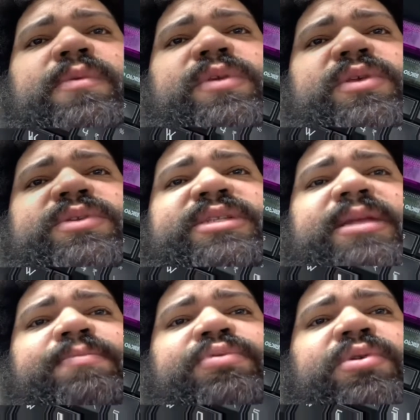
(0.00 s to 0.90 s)
Windows
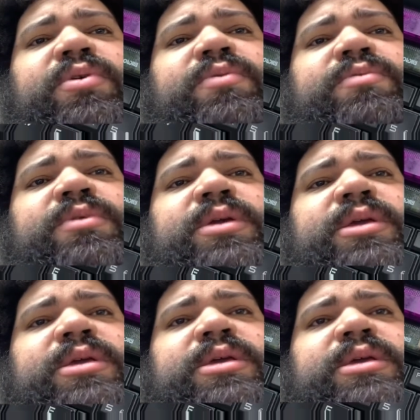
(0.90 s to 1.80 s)
10 Pro
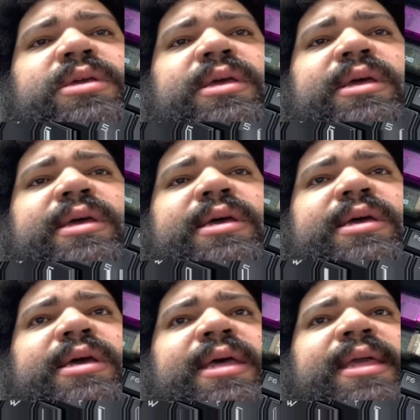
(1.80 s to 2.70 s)

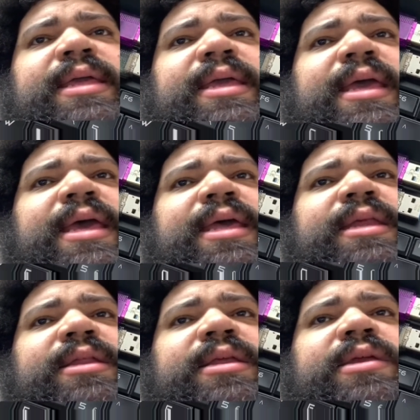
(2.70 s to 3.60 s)
uh, I had
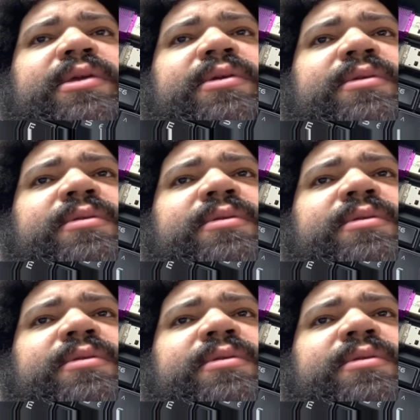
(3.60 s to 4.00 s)
it here.